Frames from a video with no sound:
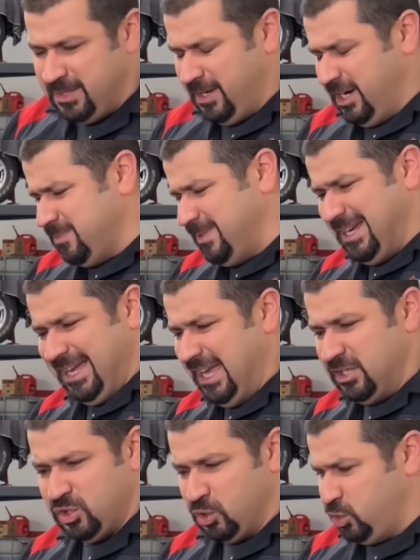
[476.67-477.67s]
There has been a
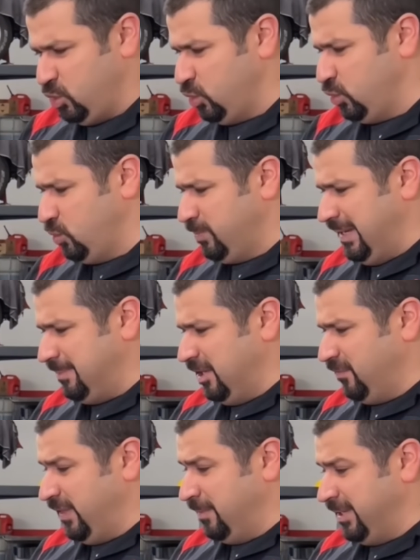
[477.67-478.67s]
case or two, maybe
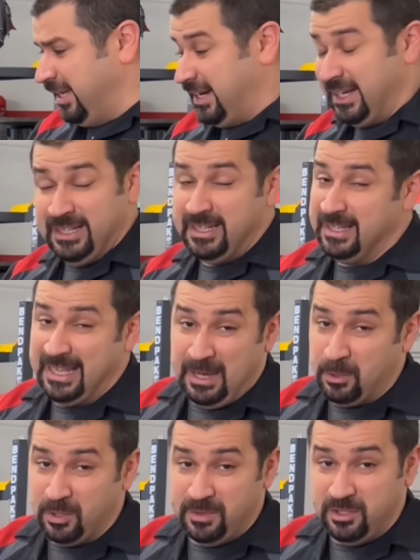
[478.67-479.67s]
of them getting a little
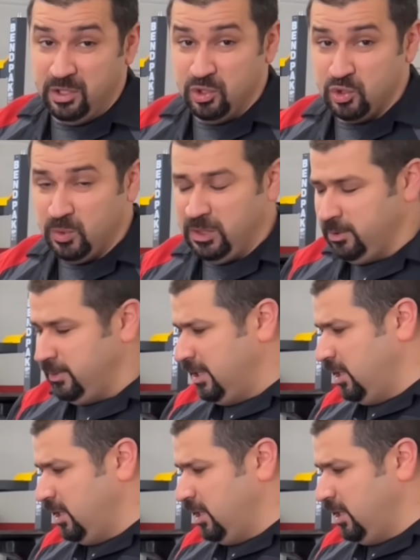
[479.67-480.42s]
louder than usual.